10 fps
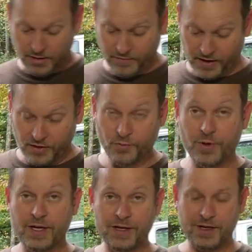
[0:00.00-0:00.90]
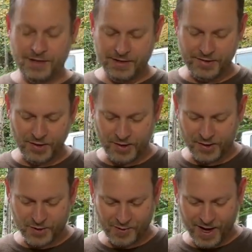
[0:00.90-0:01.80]
If I can read it, kind of
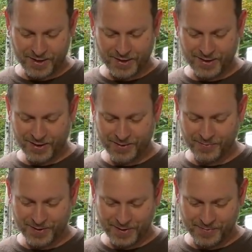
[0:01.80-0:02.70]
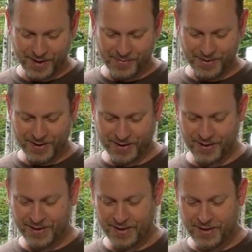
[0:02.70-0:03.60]
scratched it on a piece of paper here.